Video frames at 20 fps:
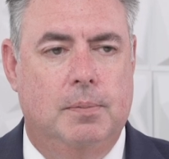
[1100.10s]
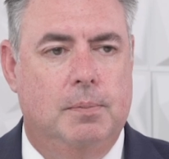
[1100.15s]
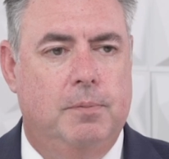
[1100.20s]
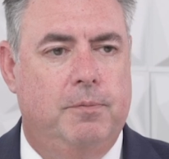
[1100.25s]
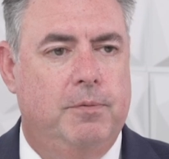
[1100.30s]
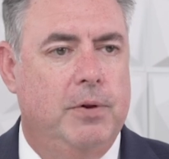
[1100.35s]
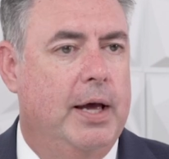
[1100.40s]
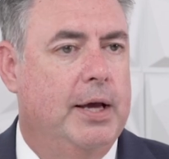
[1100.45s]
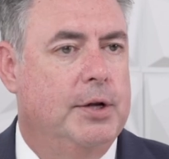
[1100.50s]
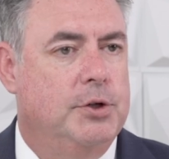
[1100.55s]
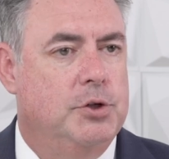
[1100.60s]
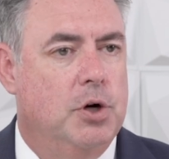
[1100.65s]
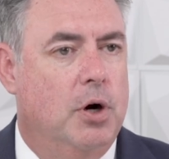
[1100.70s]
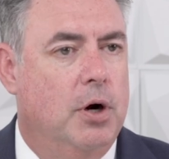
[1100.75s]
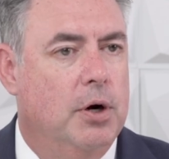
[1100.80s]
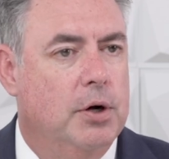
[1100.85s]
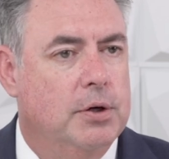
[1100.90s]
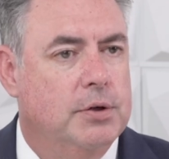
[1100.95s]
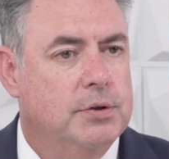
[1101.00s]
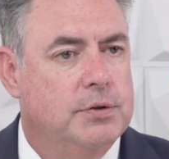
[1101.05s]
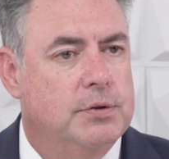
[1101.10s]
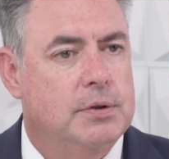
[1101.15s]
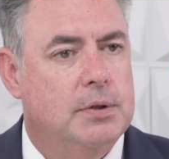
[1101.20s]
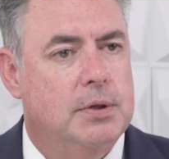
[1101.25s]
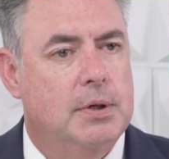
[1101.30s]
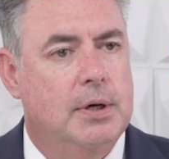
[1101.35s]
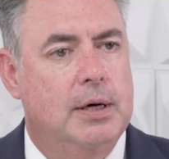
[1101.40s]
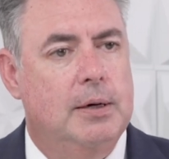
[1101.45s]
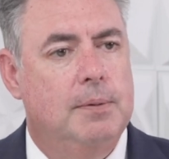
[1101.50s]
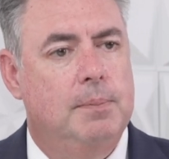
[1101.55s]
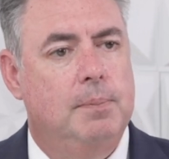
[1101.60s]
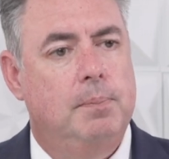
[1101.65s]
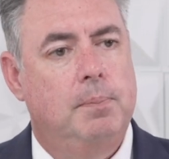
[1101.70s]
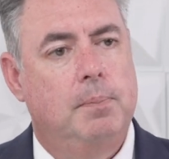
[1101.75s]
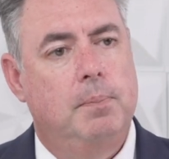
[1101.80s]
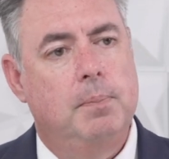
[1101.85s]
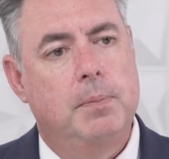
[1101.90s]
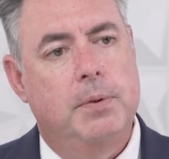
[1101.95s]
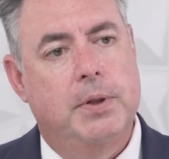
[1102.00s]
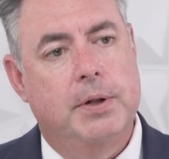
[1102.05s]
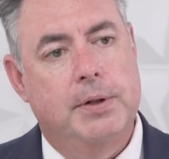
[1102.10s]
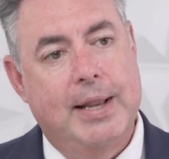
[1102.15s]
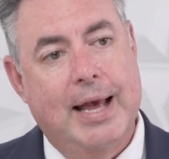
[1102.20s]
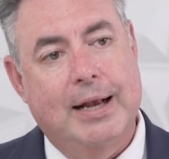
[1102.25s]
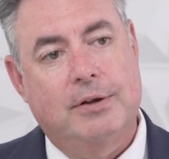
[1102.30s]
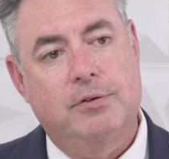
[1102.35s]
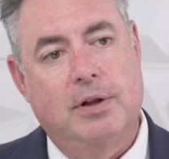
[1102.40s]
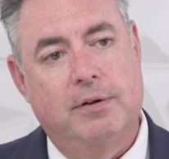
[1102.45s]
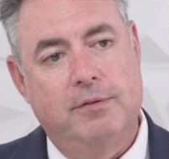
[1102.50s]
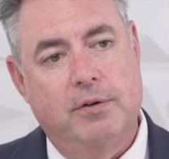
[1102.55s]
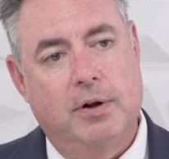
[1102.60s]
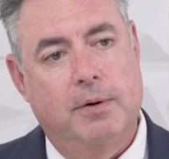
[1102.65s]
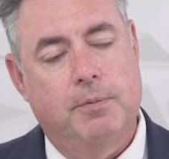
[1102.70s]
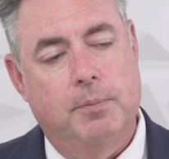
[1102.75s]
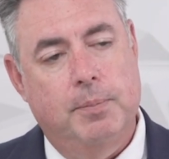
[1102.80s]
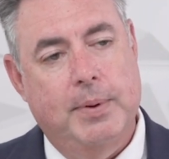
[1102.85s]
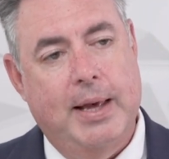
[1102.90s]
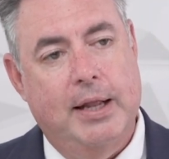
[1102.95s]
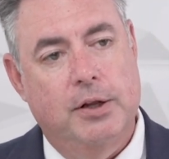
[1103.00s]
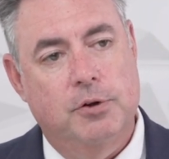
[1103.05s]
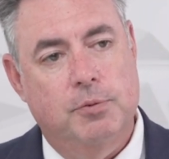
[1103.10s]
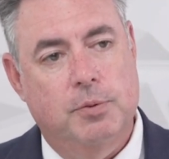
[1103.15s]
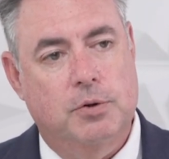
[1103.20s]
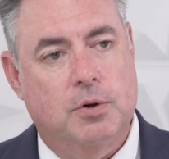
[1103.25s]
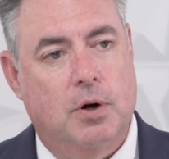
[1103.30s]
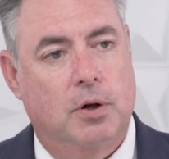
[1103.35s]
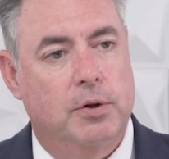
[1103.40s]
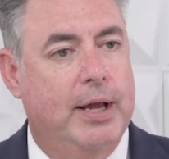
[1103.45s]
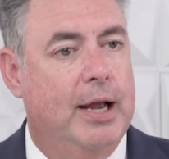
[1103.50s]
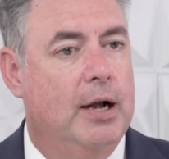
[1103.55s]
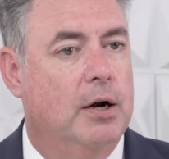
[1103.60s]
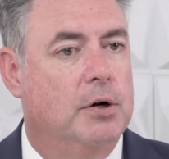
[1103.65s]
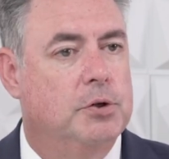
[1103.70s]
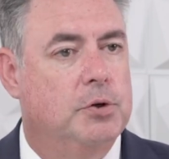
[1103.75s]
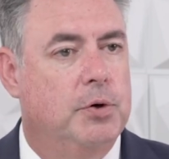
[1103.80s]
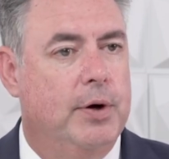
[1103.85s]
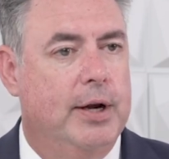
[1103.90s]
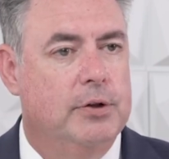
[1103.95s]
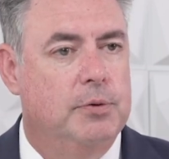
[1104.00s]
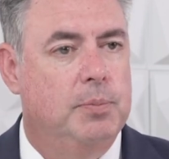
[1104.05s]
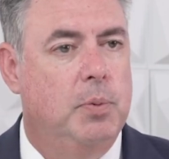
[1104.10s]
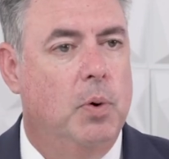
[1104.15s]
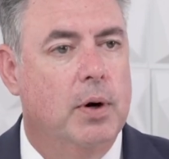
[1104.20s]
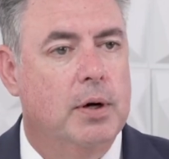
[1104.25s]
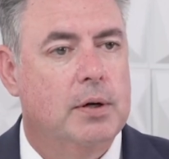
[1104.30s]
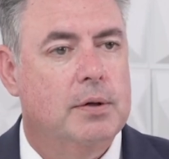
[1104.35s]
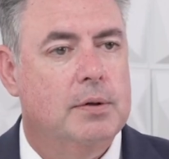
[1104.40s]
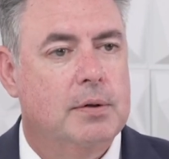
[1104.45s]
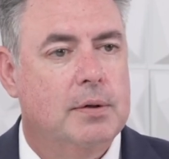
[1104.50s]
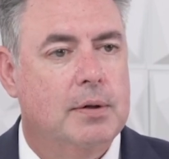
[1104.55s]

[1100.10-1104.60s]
flying charters. The next level up from that is what's called air transport.